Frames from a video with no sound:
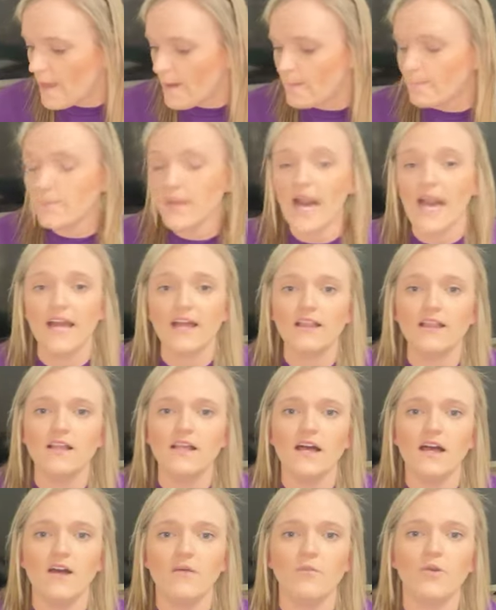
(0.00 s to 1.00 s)
My
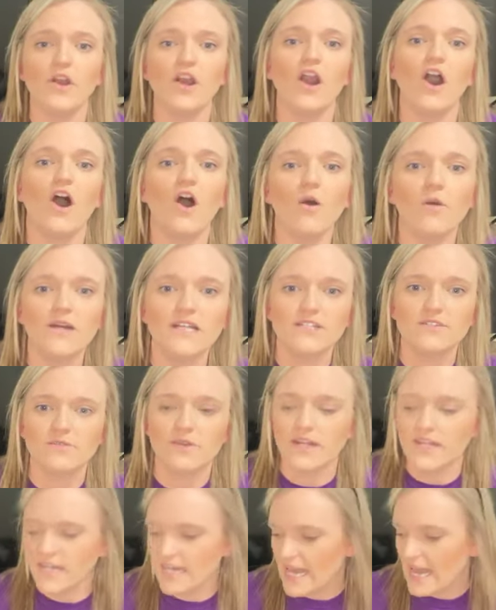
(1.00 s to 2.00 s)
club, we're always
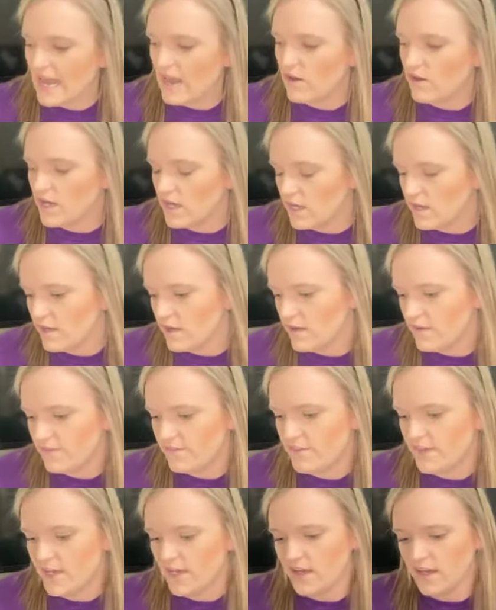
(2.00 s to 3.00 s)
running out of
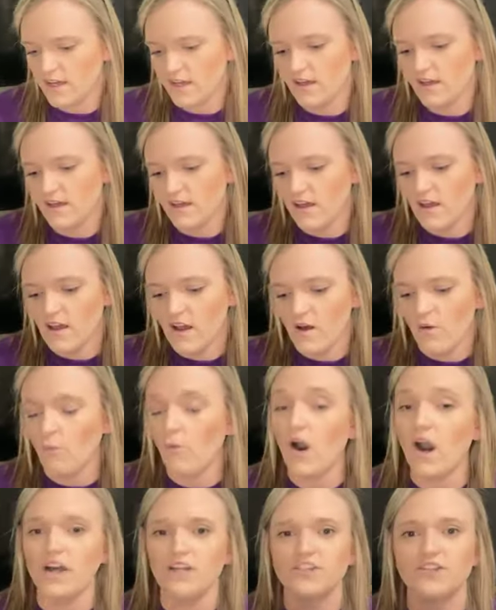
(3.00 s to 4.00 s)
the
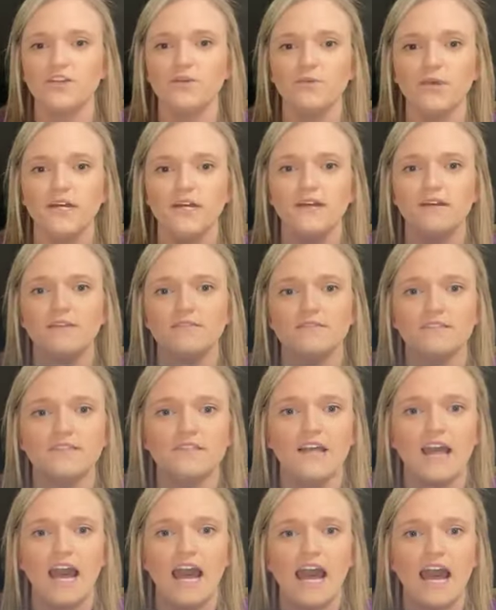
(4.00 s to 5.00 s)
washer whiffs.
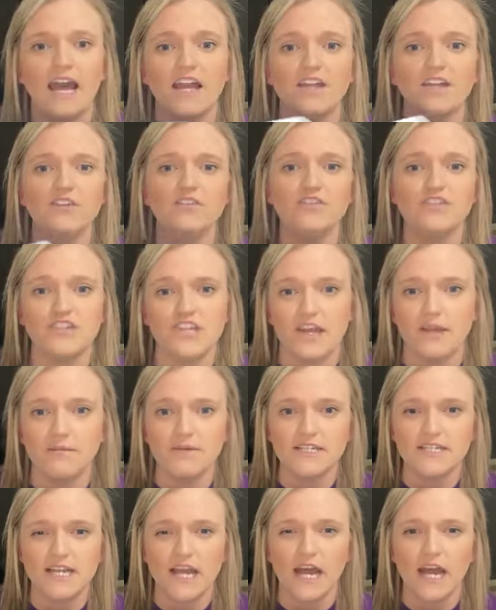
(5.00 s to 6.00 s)
I use
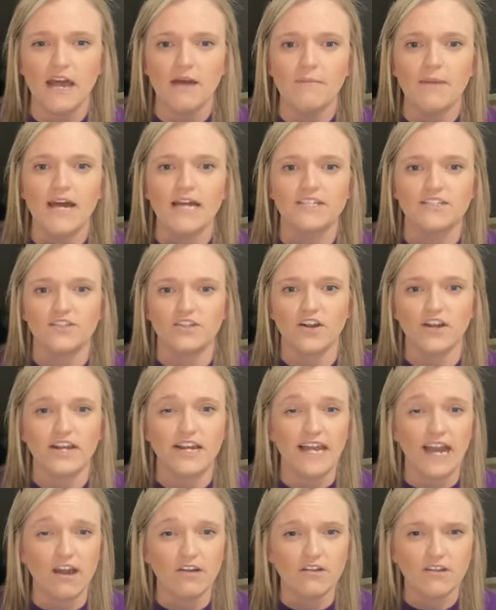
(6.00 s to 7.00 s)
Jammy Time. I started
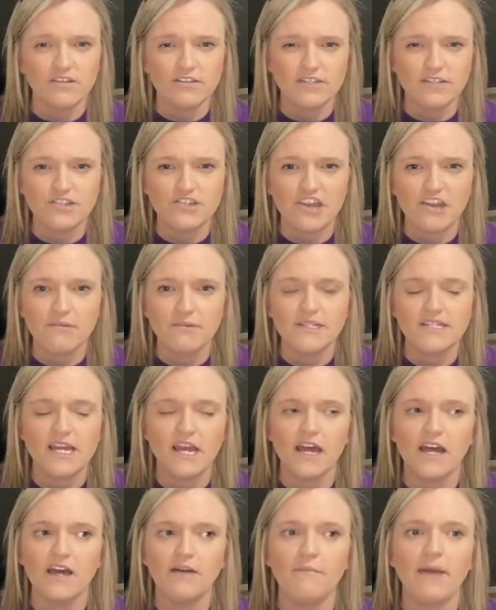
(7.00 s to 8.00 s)
out using Jammy
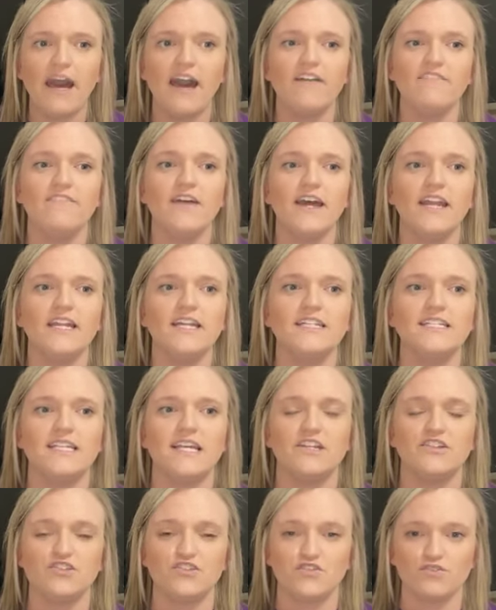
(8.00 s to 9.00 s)
Time. I find it's
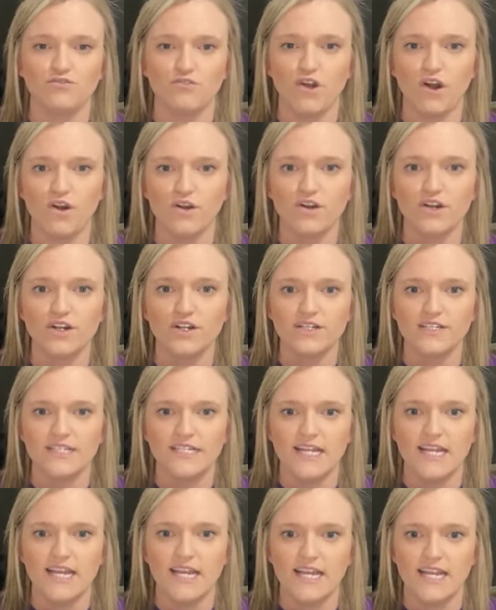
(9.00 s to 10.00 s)
a stronger
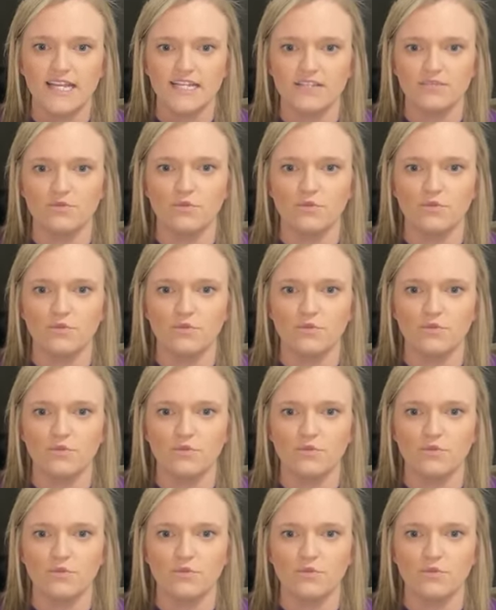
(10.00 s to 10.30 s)
scent. It's